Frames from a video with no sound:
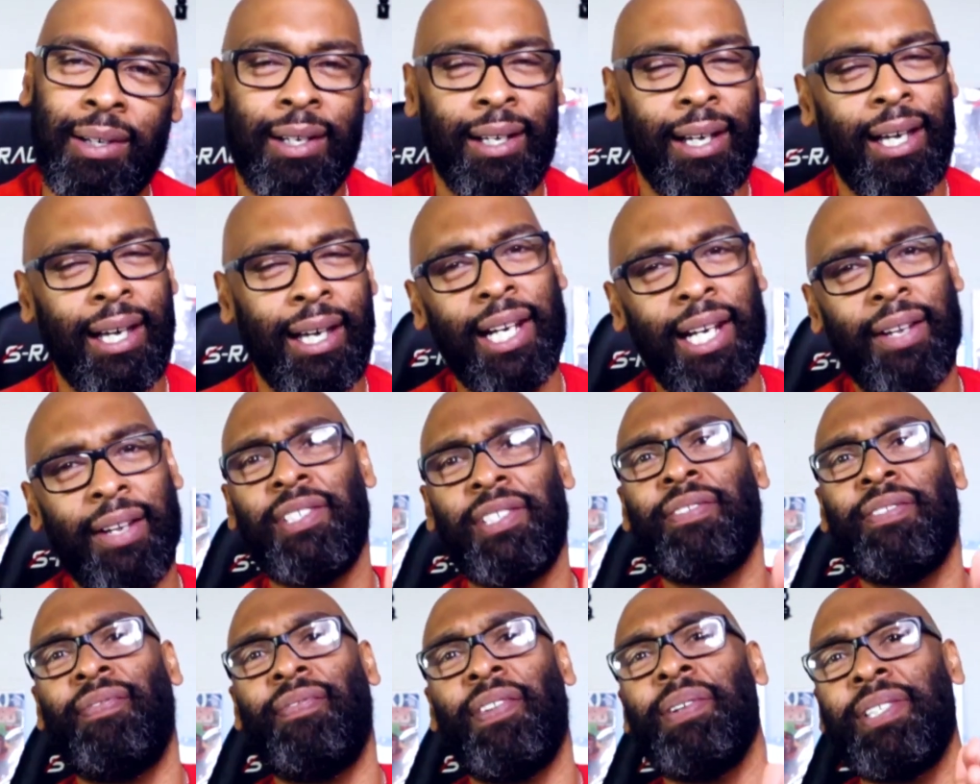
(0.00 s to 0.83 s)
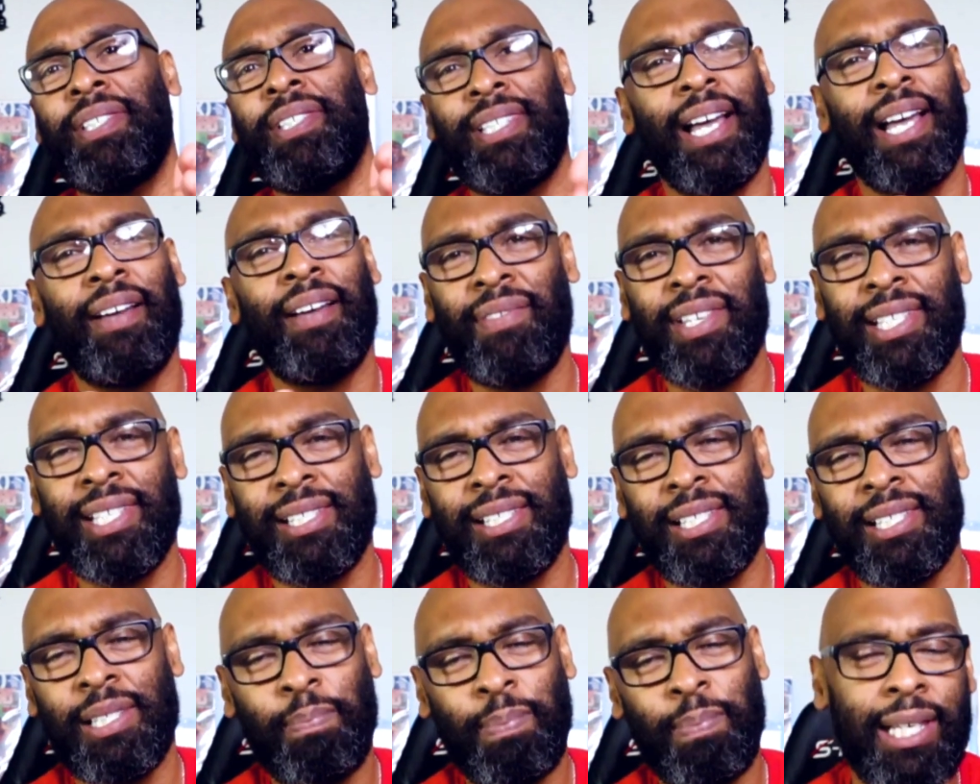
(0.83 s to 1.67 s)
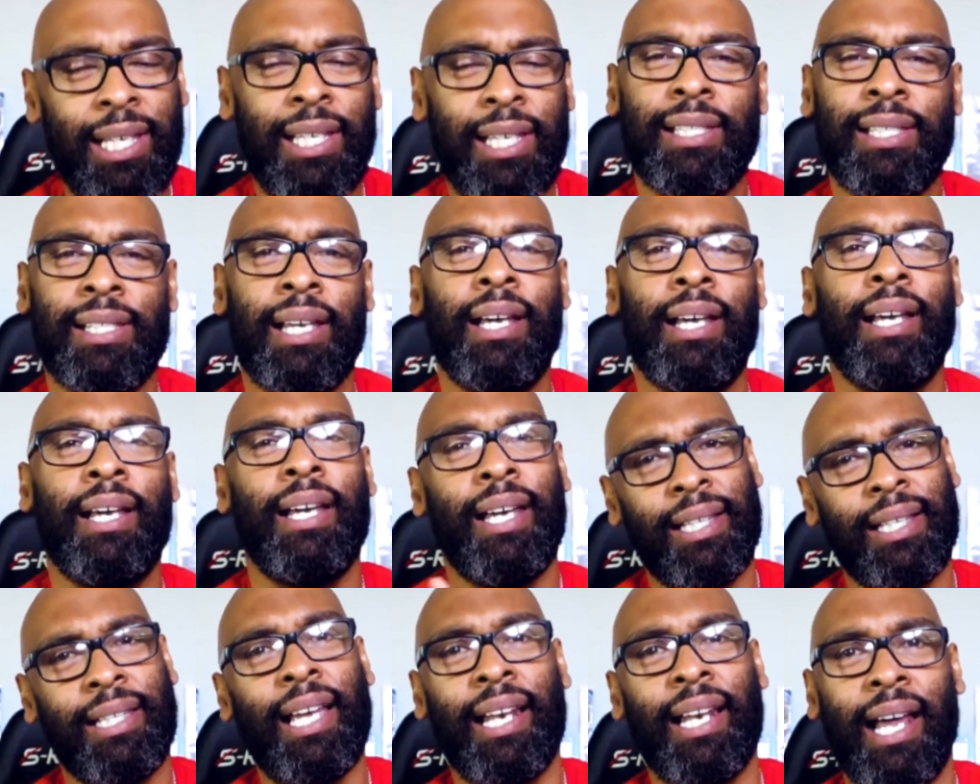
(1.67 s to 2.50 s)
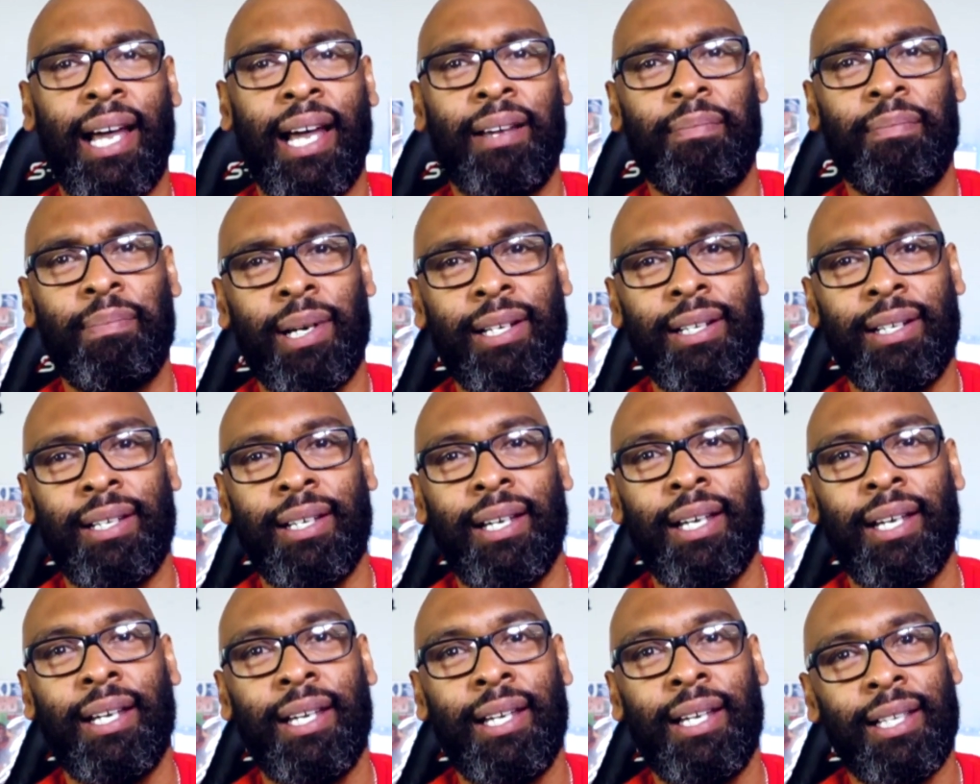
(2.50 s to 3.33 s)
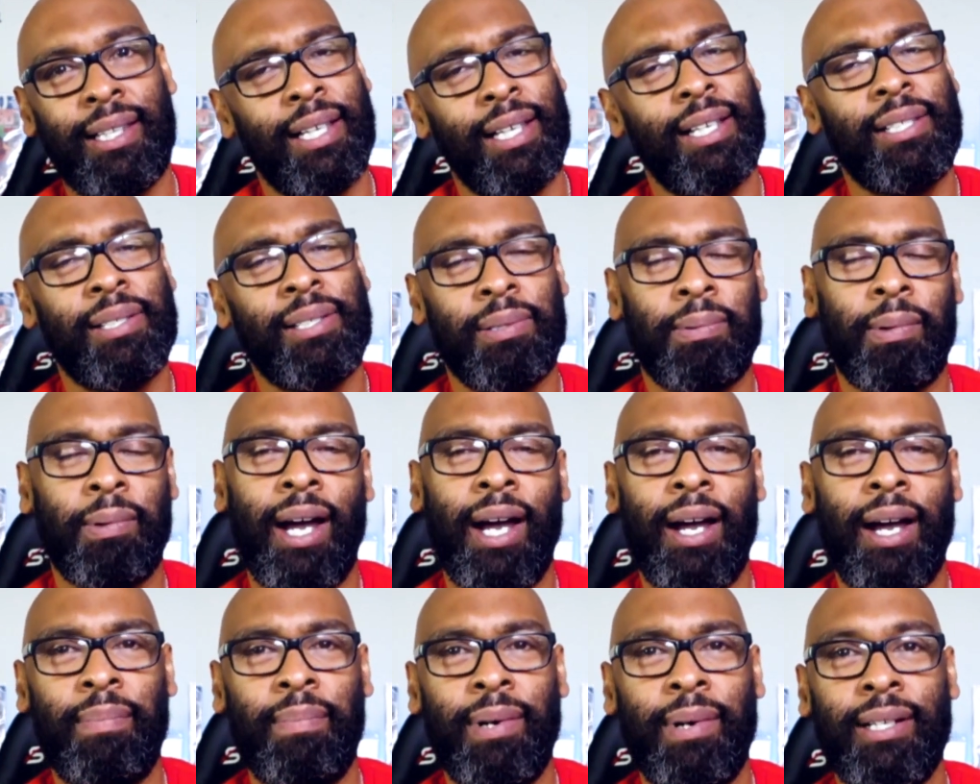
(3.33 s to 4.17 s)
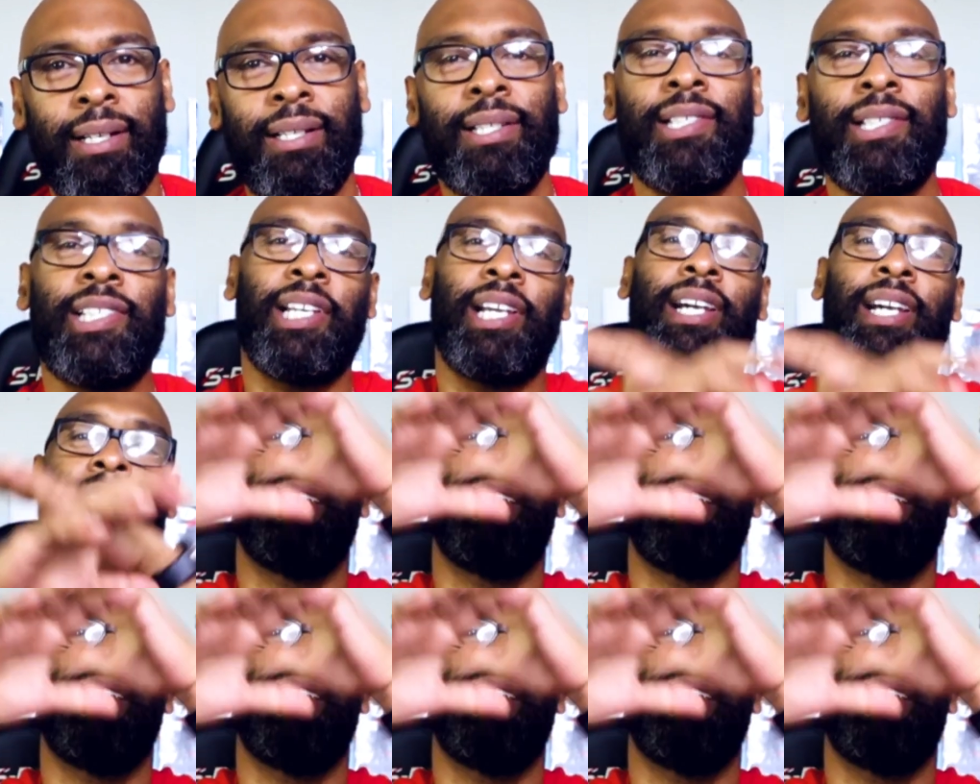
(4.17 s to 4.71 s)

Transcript: And if it's your first time visiting us, please hit that like button, hit that subscribe button, share